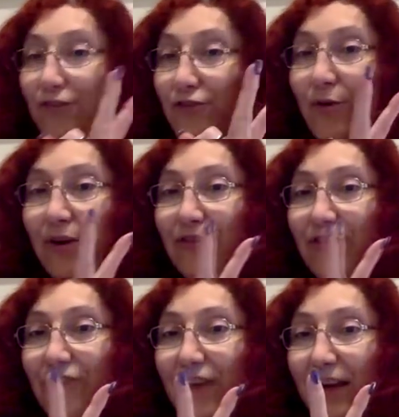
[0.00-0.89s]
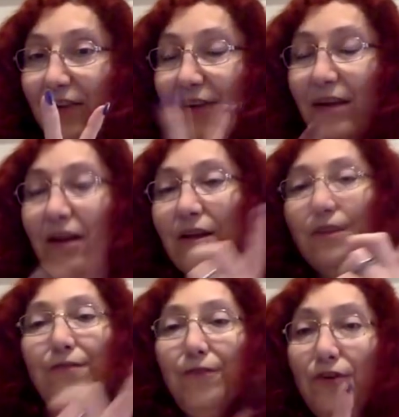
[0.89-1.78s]
a two questions, actually. Mm-hmm.
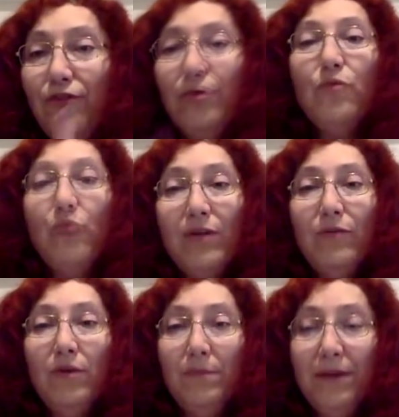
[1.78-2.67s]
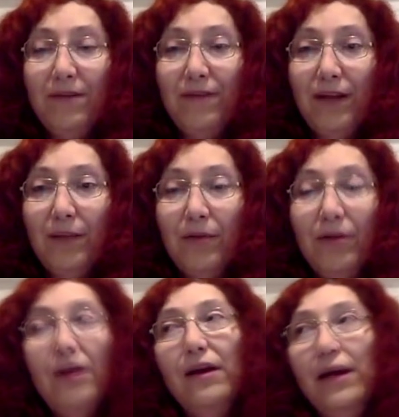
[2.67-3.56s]
The first one, when will it be
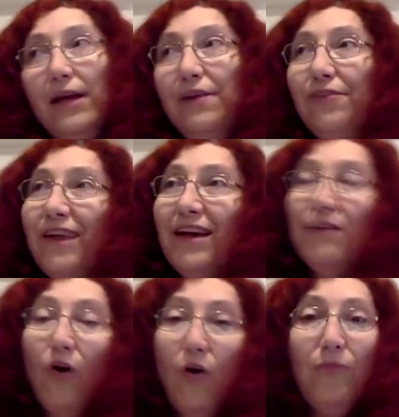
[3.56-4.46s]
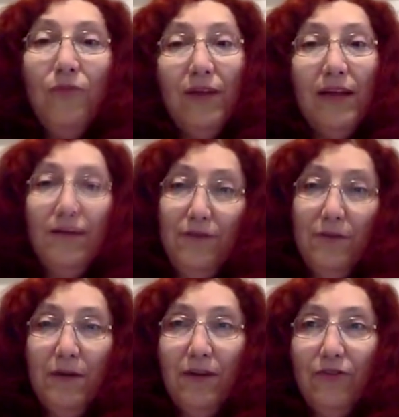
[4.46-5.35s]
available? is that hopefully in a few
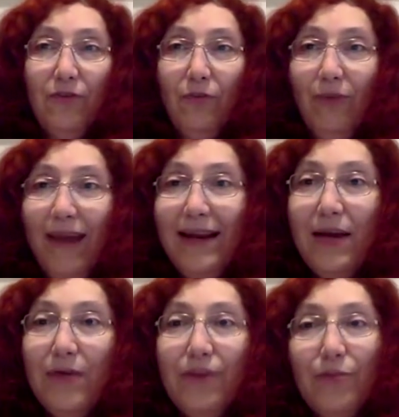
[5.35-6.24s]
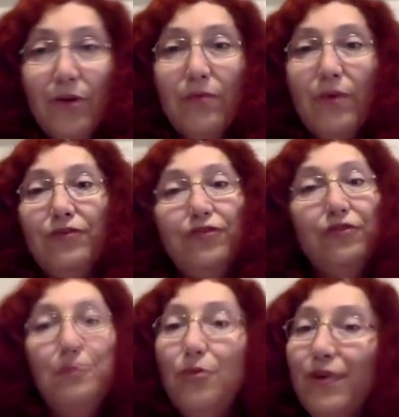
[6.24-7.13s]
months. Right now it's one where they're
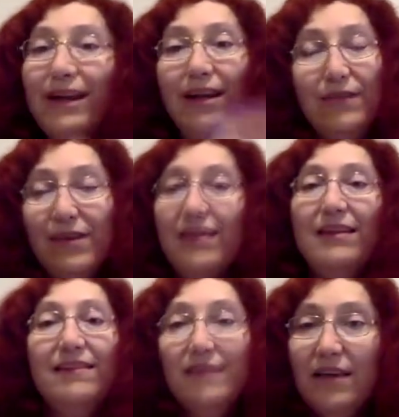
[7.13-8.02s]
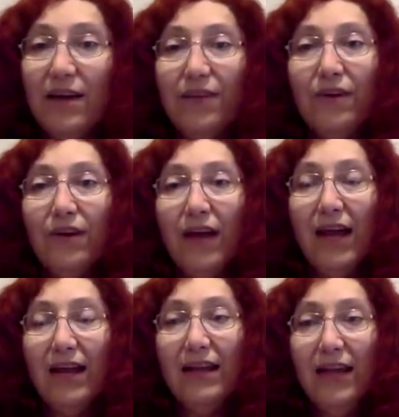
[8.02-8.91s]
just putting everything together
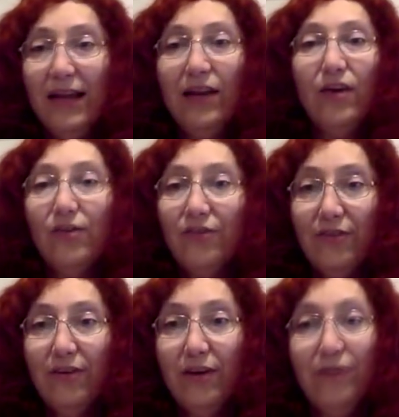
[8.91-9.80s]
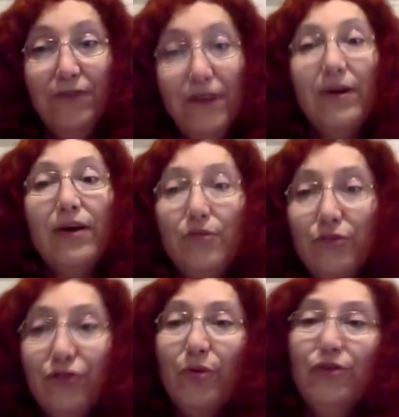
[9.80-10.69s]
and getting it all, you know, figuring out
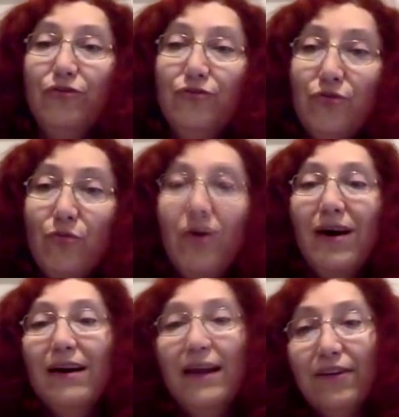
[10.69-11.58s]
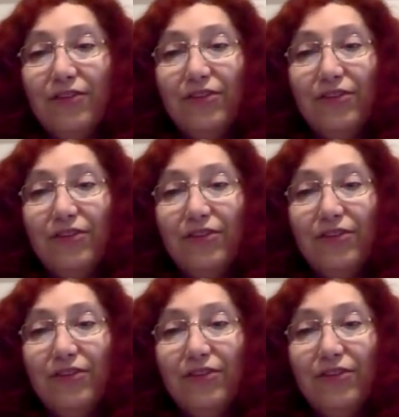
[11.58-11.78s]
who's going to do what, et